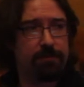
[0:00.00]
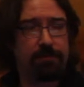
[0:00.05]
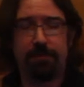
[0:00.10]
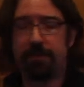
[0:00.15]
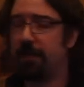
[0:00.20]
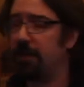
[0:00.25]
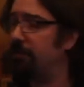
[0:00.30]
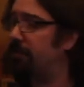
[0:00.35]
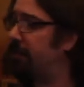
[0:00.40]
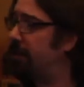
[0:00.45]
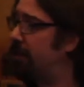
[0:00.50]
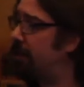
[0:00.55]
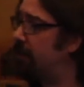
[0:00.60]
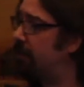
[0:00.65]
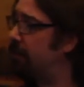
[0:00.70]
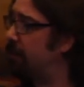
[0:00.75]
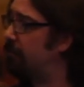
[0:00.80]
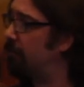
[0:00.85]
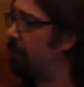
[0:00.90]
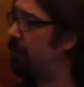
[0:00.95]
users out there
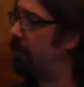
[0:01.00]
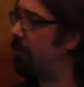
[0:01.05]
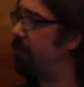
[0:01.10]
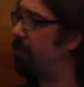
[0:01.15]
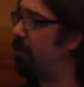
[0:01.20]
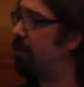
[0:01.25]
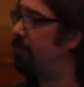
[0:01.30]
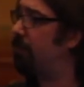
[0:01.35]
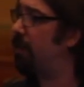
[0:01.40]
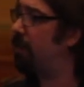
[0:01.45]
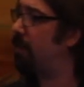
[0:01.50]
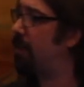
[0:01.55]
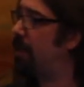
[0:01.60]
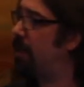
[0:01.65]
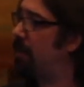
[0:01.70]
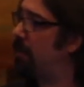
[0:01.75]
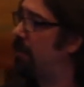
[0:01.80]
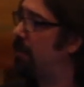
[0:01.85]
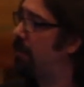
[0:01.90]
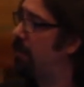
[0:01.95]
that really want to jump on
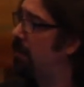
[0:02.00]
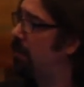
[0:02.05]
that,